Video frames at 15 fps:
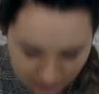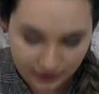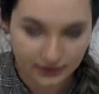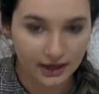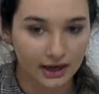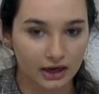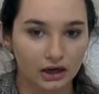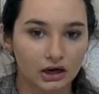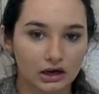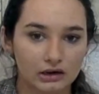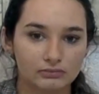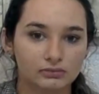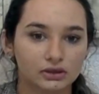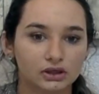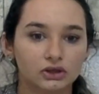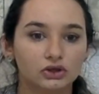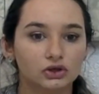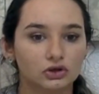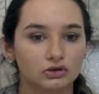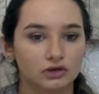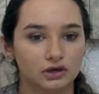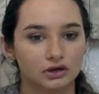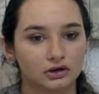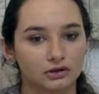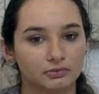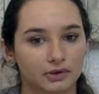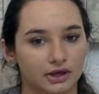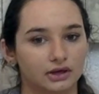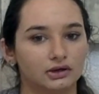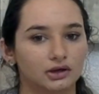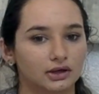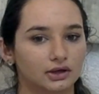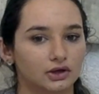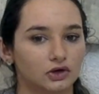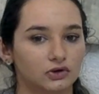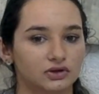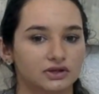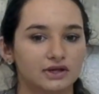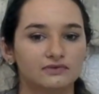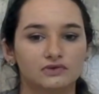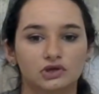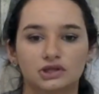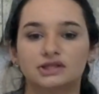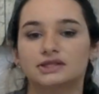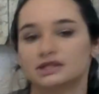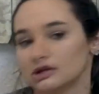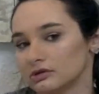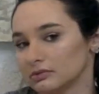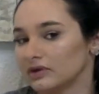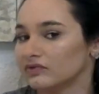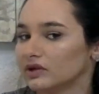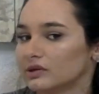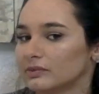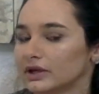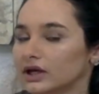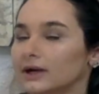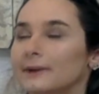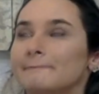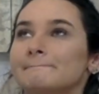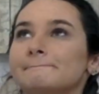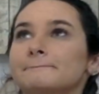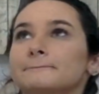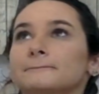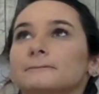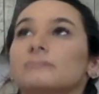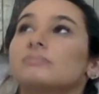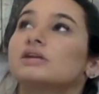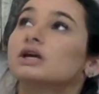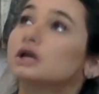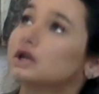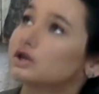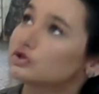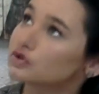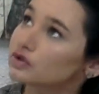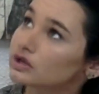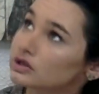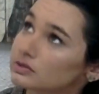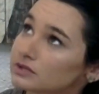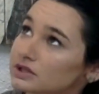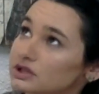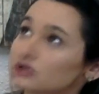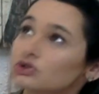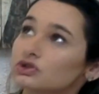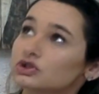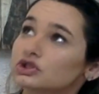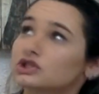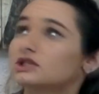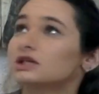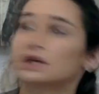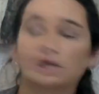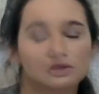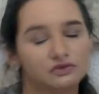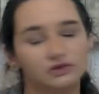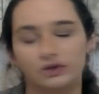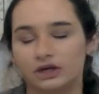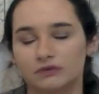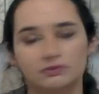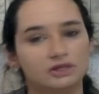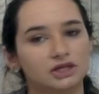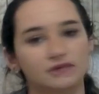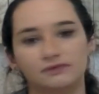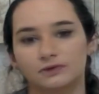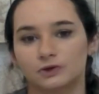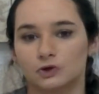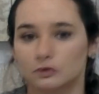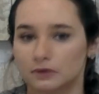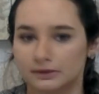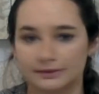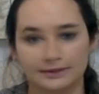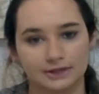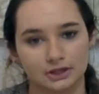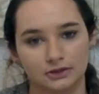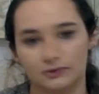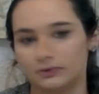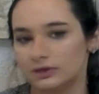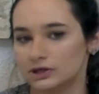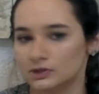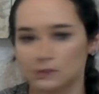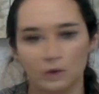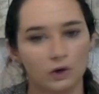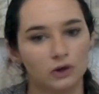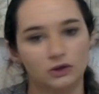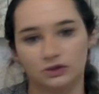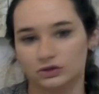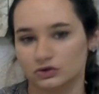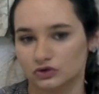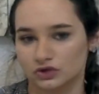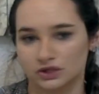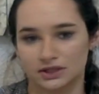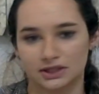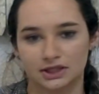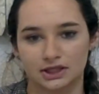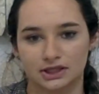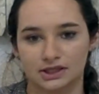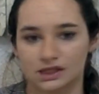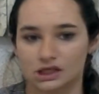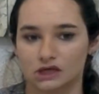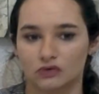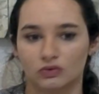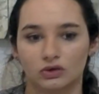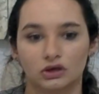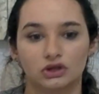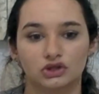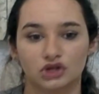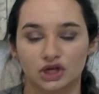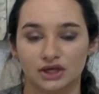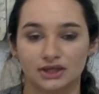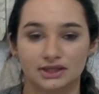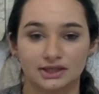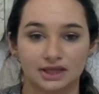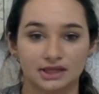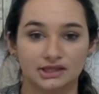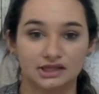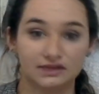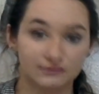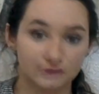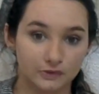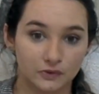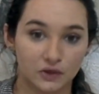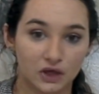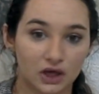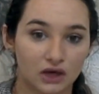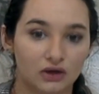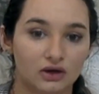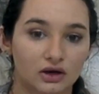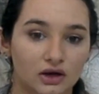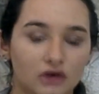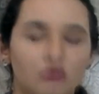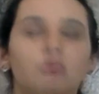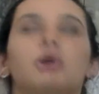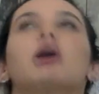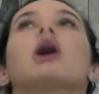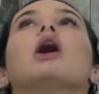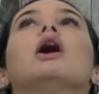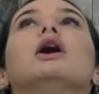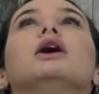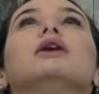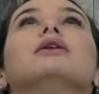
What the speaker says: yeah, I'm going to go get on a plane and go to Denver to see all my family. So I told that to my sister, and she's like, if you come to Denver, nobody will see you because we're all social distancing and we're all trying to stay as safe as we can. And I go, oh my God.